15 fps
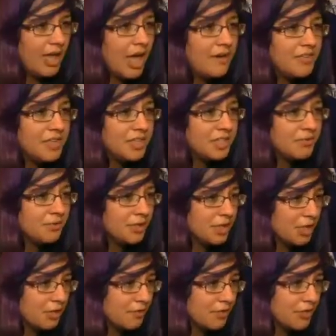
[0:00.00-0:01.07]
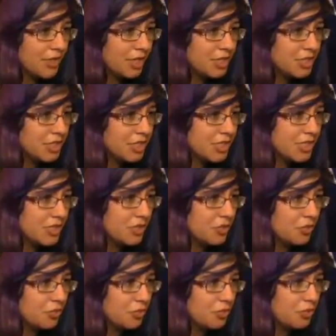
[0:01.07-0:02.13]
Having the different color variations
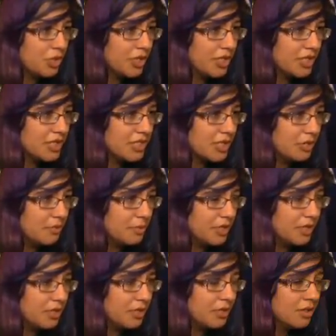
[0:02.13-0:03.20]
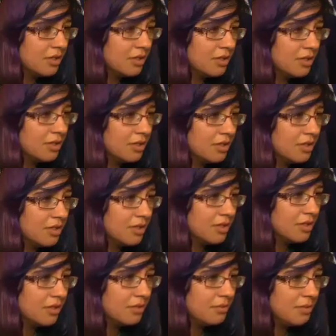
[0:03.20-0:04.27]
really is helping
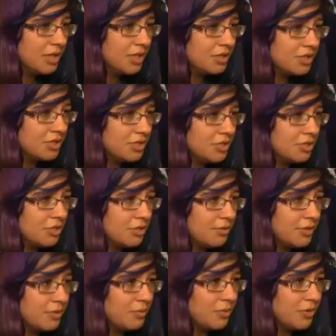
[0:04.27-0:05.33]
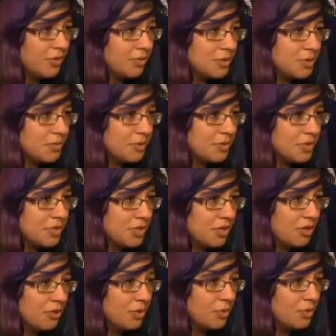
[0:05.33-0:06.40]
me determine where I'm supposed to
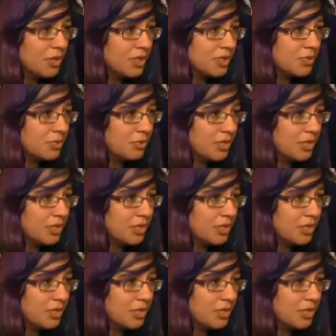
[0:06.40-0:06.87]
go and what's